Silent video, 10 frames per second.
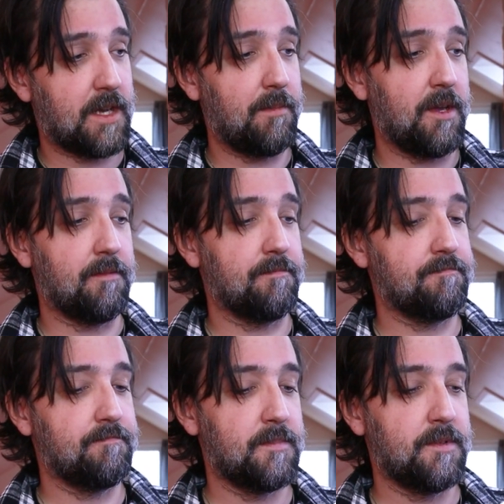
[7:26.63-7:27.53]
I mean,
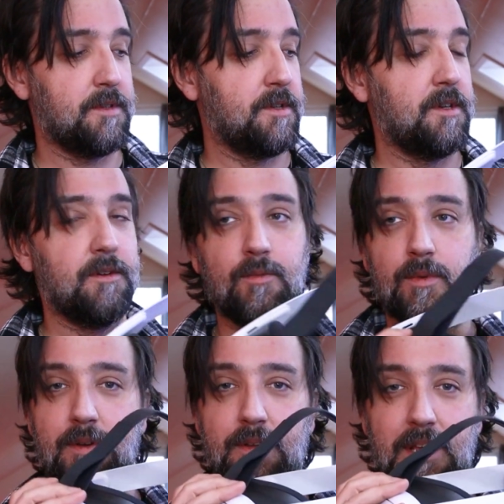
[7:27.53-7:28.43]

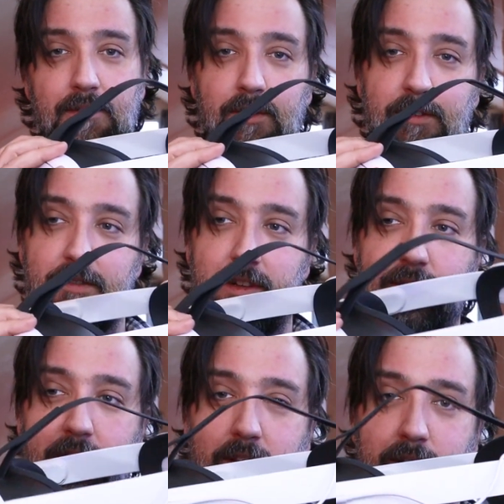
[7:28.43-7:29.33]
even
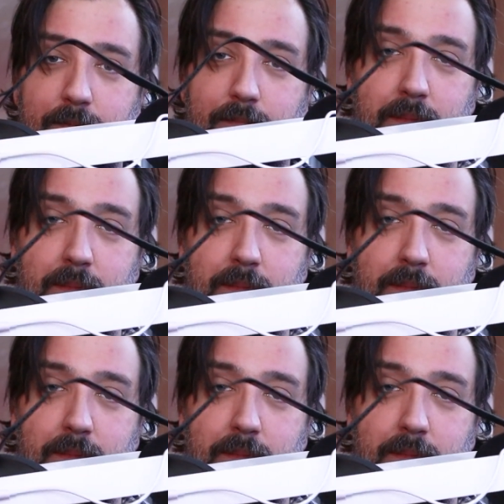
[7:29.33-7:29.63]
considering the